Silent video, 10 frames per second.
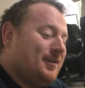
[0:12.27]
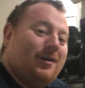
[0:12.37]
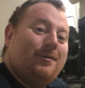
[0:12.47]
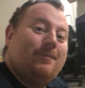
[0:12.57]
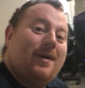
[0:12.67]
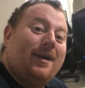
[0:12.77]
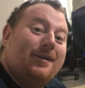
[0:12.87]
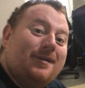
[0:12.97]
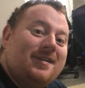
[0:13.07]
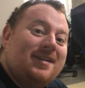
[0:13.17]
Oh my
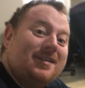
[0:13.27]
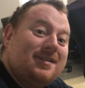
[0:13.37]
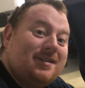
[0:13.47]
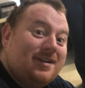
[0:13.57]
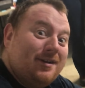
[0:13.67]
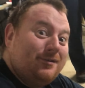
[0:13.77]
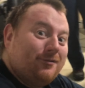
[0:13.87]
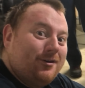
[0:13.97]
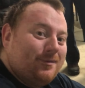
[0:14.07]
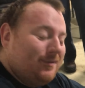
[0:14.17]
goodness, isn't he
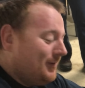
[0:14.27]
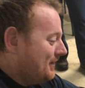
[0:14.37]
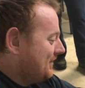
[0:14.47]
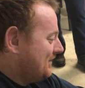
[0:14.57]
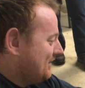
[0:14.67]
adorable?